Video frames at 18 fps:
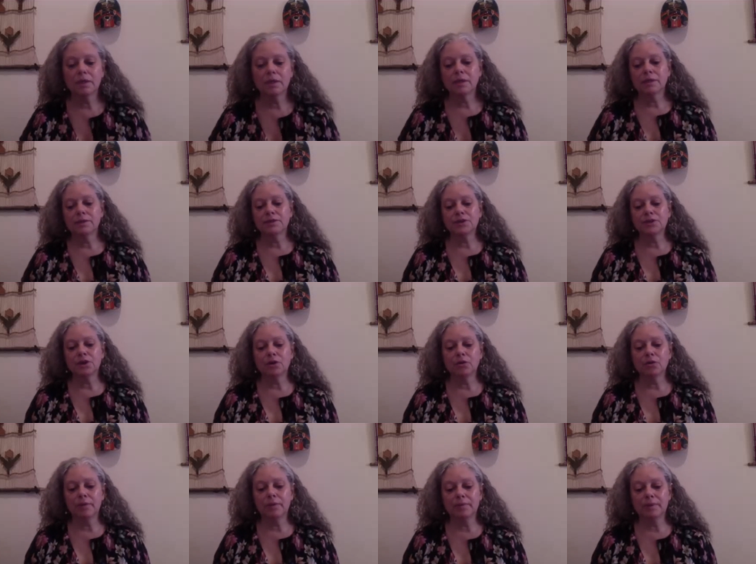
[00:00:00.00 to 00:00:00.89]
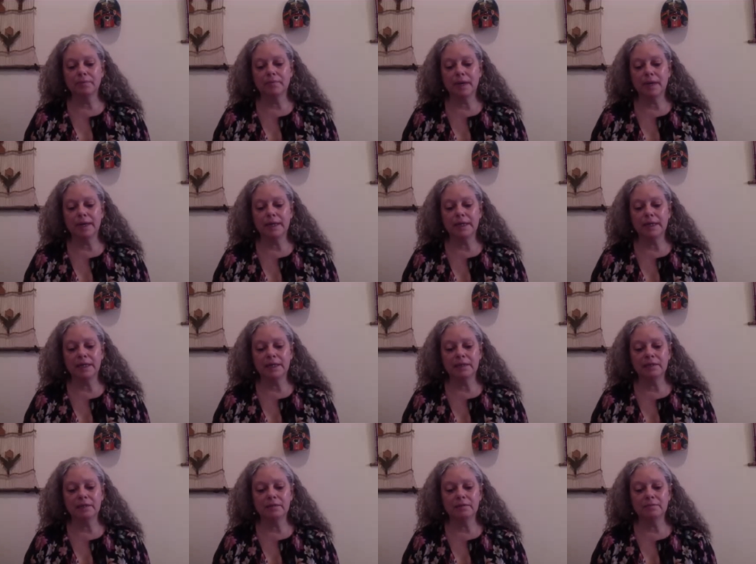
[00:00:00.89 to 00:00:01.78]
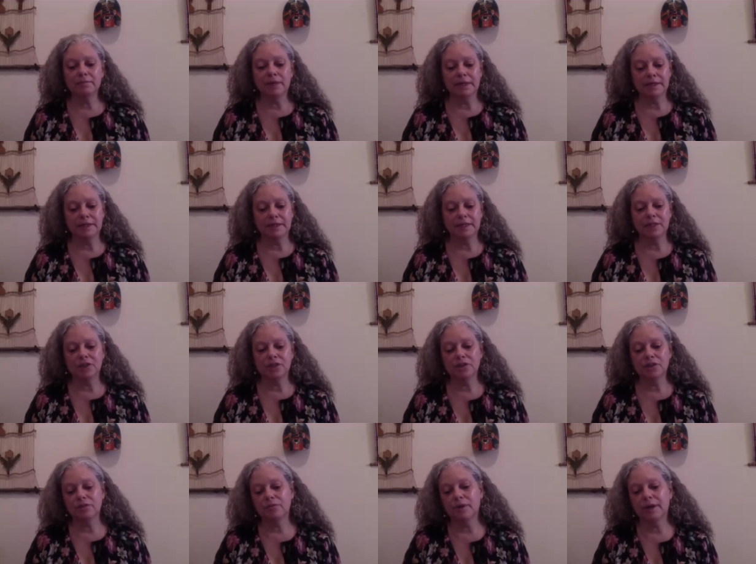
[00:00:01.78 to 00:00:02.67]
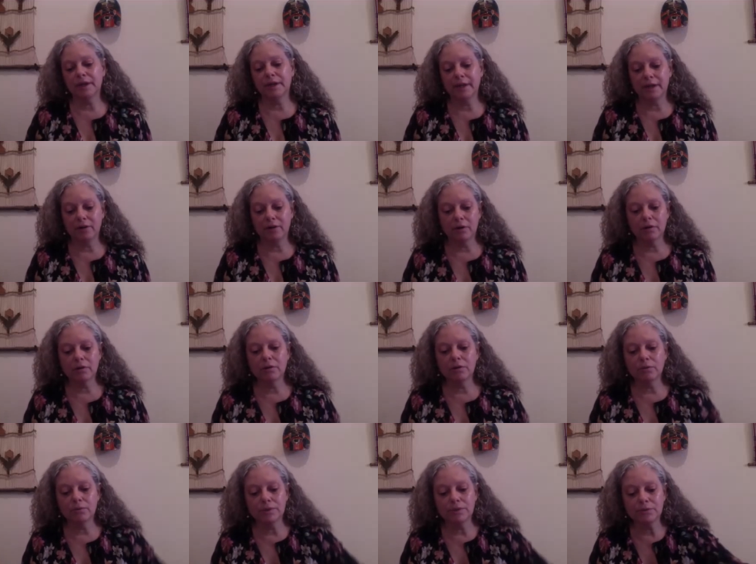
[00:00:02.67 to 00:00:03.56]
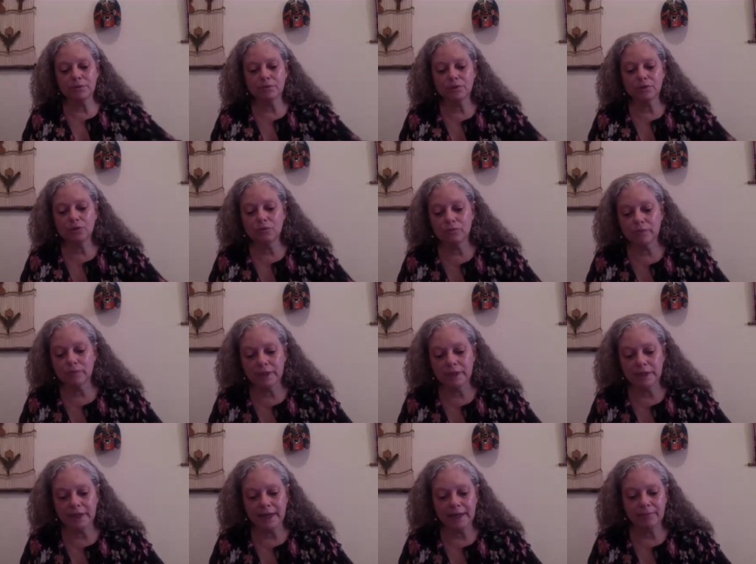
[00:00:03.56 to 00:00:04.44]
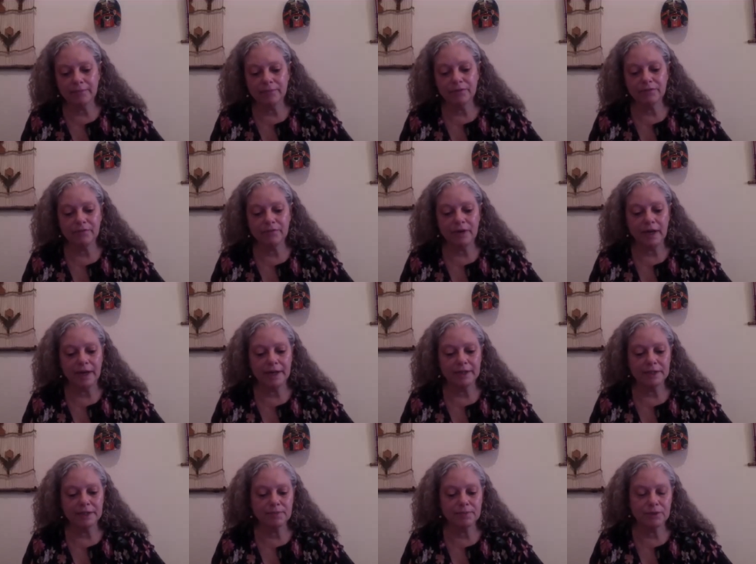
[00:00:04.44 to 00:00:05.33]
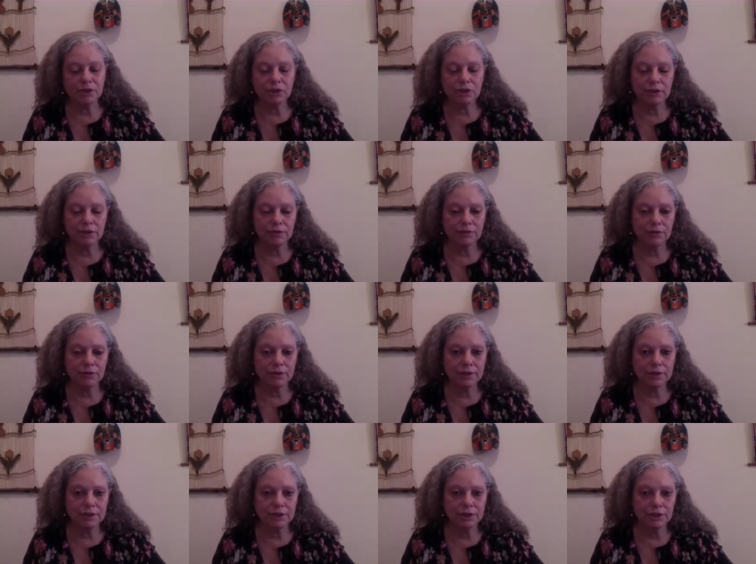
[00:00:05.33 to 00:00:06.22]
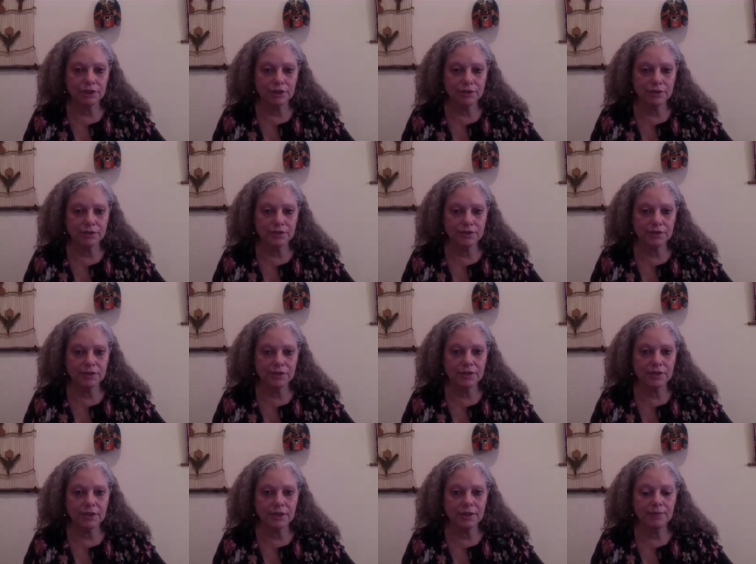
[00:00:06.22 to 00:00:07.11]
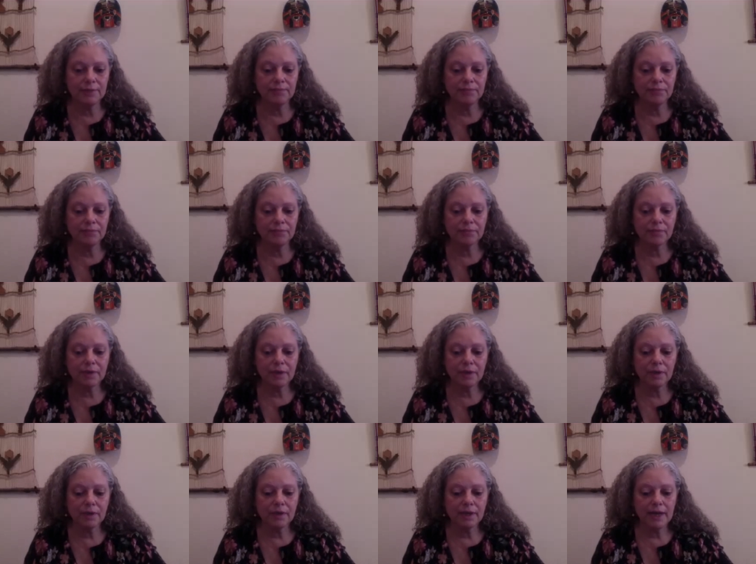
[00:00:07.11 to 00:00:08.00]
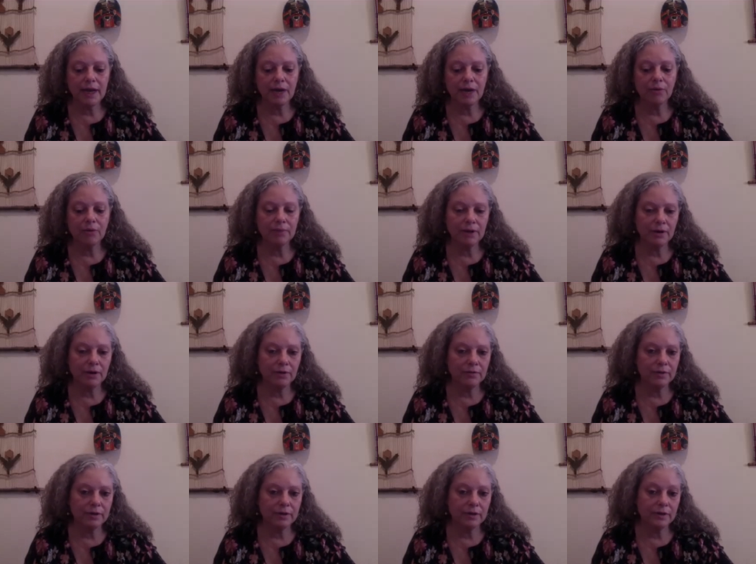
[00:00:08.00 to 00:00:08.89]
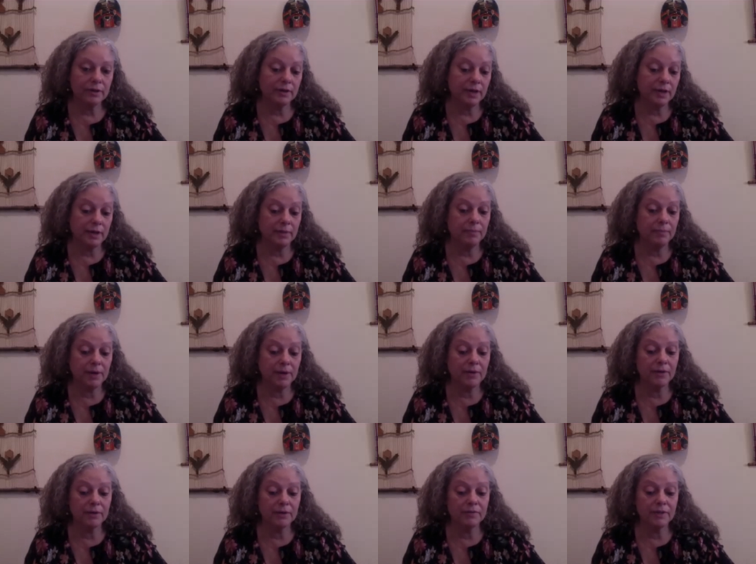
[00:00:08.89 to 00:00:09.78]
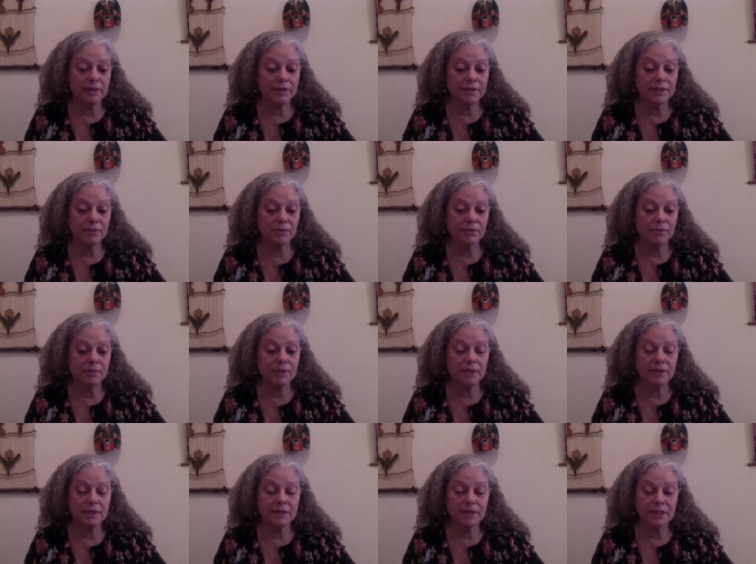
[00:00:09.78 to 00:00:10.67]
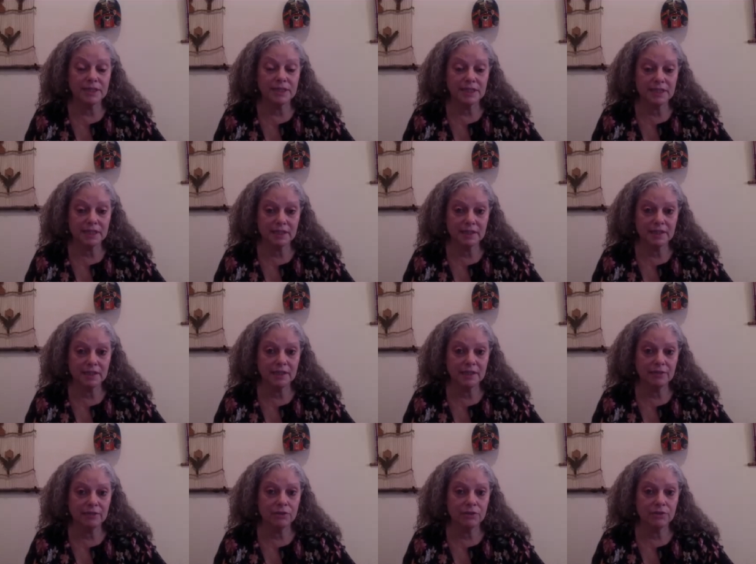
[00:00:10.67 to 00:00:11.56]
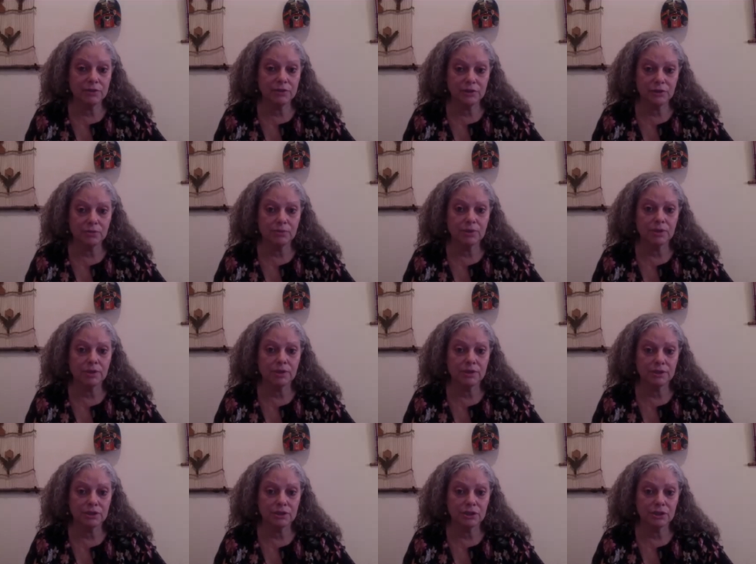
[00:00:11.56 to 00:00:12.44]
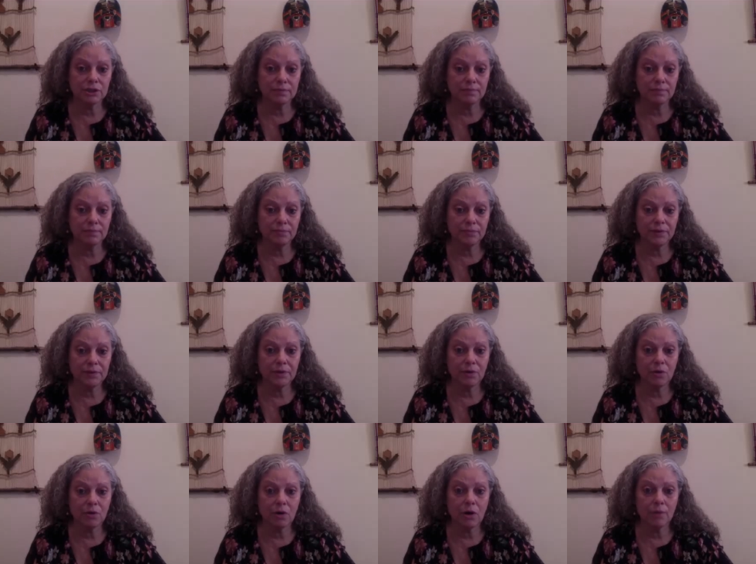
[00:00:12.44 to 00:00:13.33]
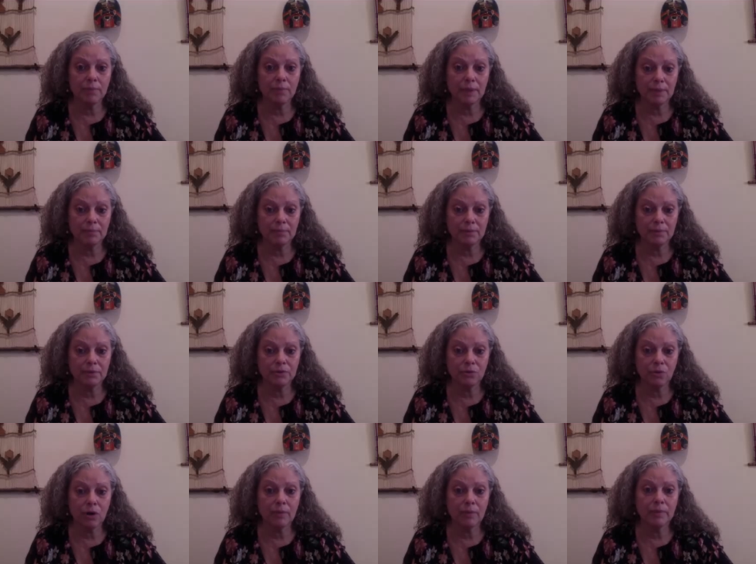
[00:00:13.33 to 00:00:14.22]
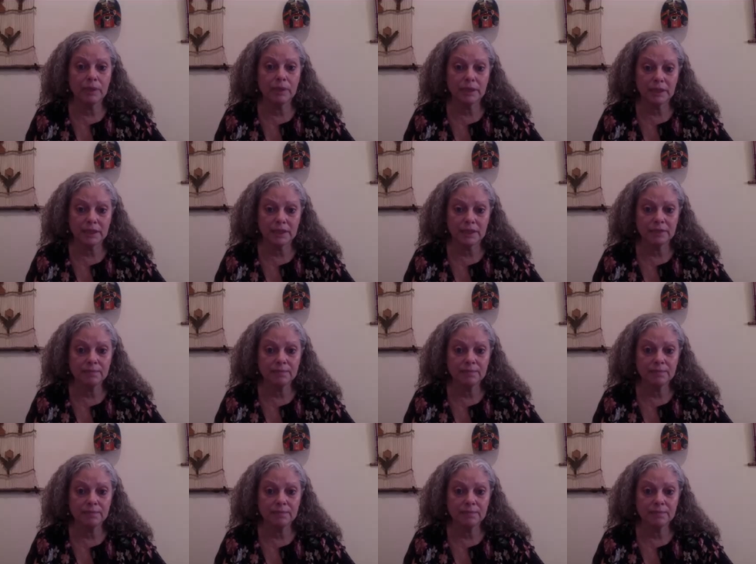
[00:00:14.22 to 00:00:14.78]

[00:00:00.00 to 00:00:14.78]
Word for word: So, I mean, my intention of writing that article was to really amplify, especially for clinicians, how imperative it is that we begin to see evil in the human condition, that there are people who are malignant,